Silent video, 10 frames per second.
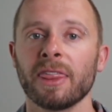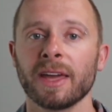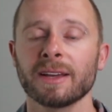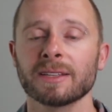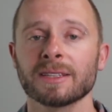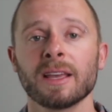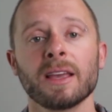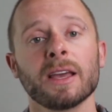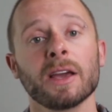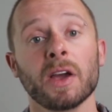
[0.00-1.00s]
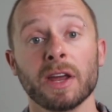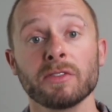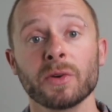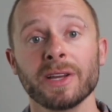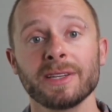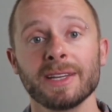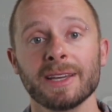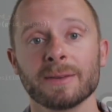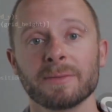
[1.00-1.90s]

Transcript: Thanks, and have a great day.